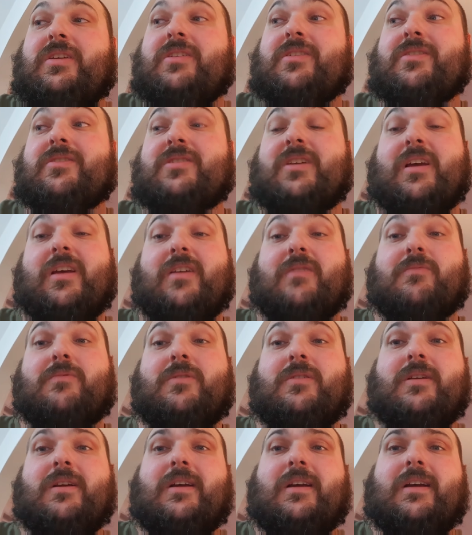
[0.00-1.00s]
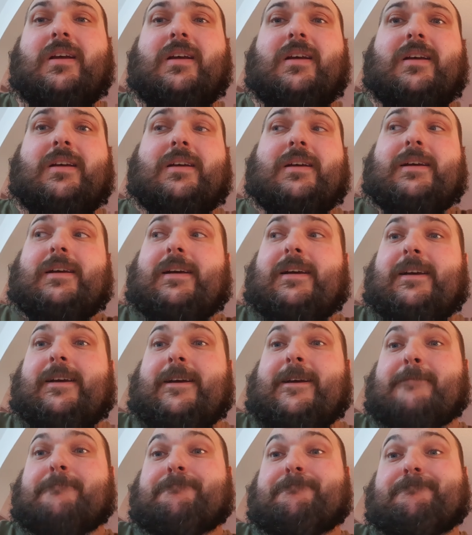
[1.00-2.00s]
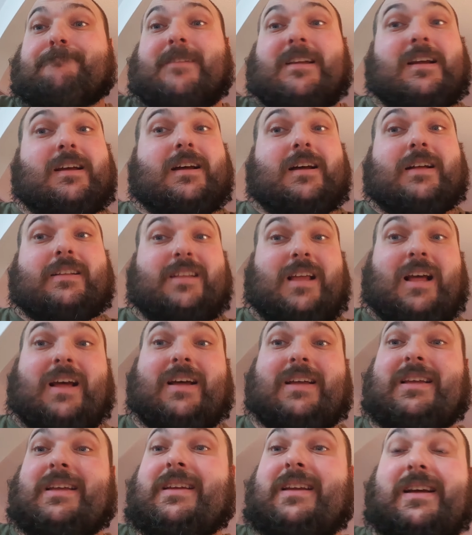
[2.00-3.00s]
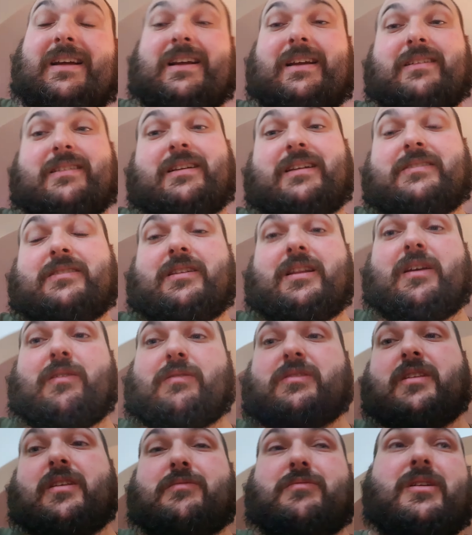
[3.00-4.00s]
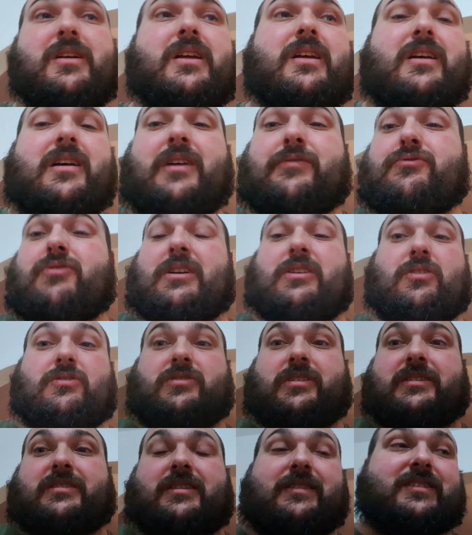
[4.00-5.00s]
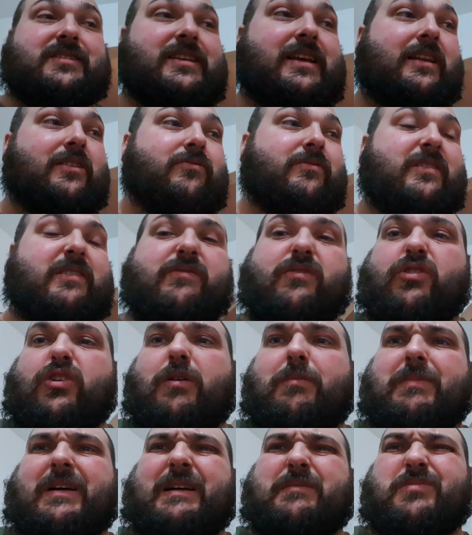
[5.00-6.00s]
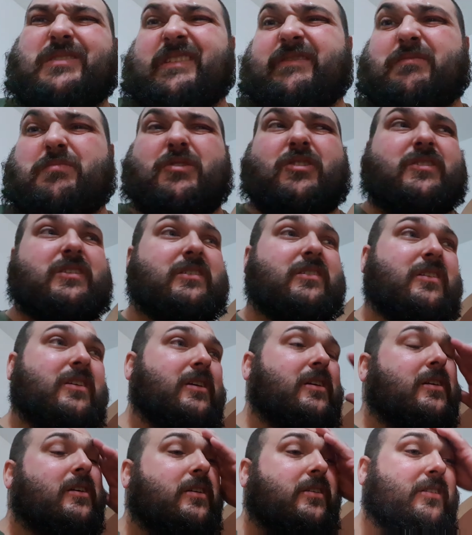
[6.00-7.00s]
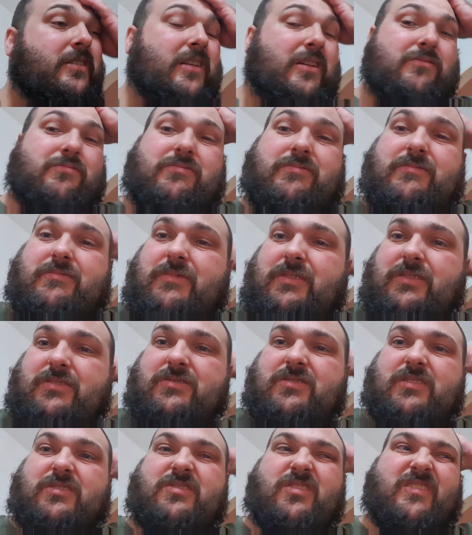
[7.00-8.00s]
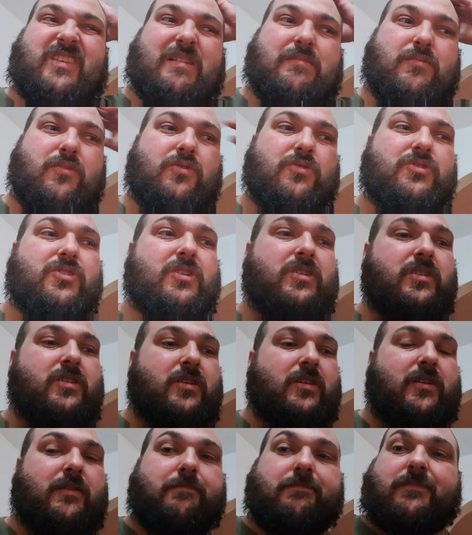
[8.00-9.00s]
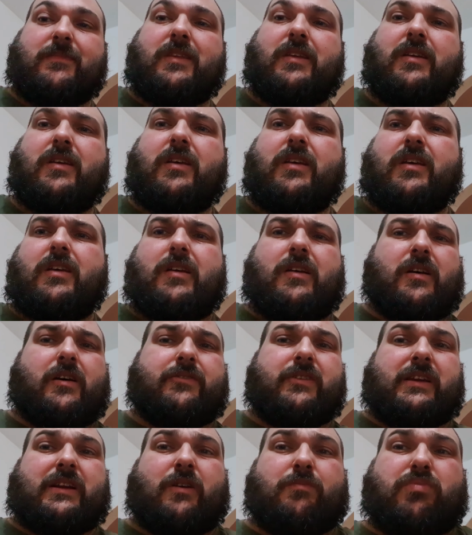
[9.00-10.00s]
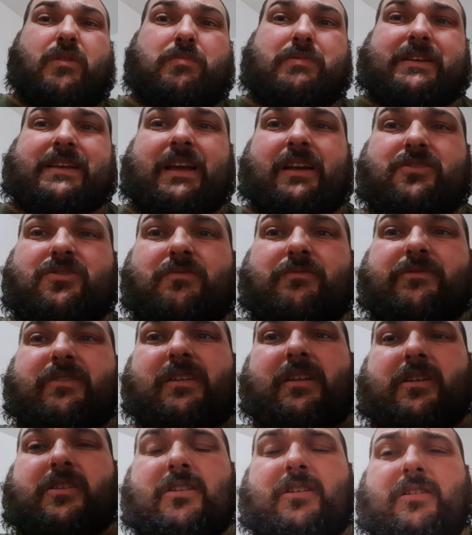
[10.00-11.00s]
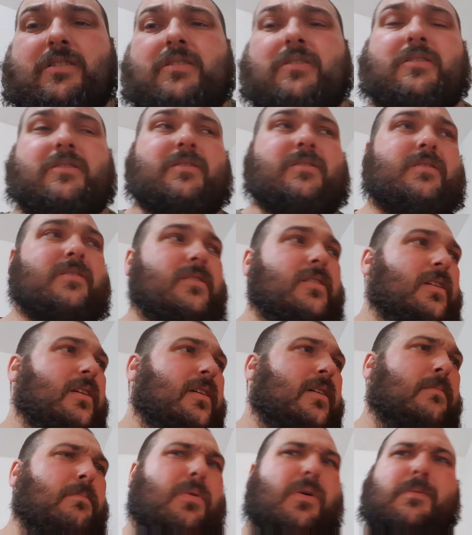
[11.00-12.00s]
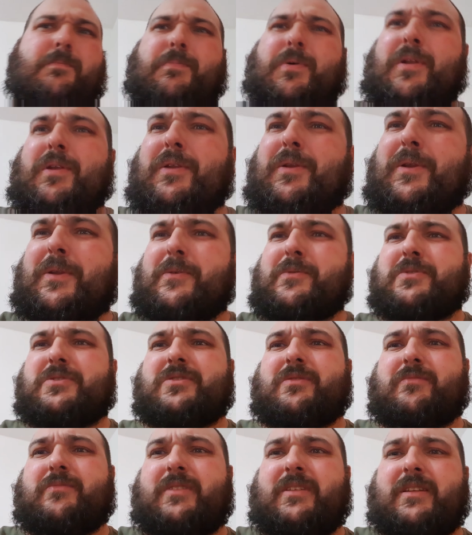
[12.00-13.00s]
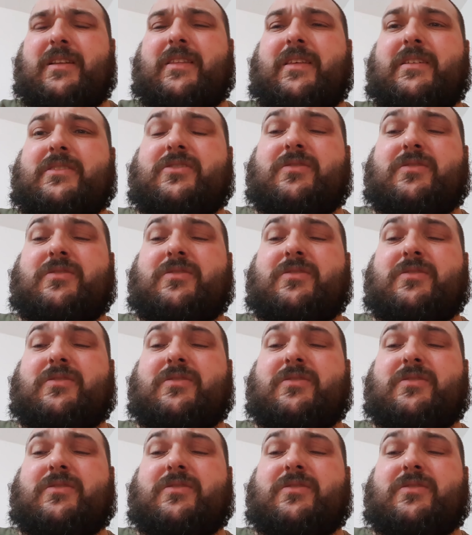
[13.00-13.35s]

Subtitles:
So I don't know. I've tried contacting the seller and they've not got back, but never mind. You know, it's not that much. I think I'll probably get something like a Pololu or something like that.